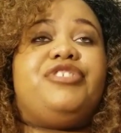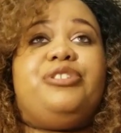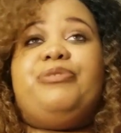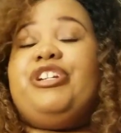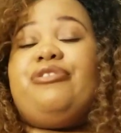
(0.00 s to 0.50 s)

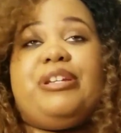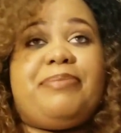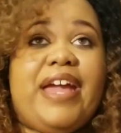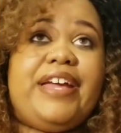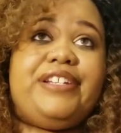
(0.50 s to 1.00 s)
really don't
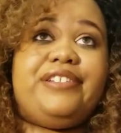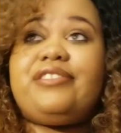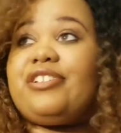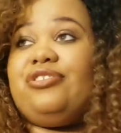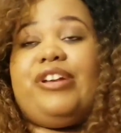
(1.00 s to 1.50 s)
need
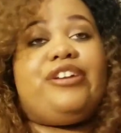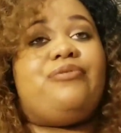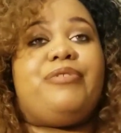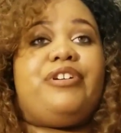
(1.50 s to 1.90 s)
panties because you ain't gonna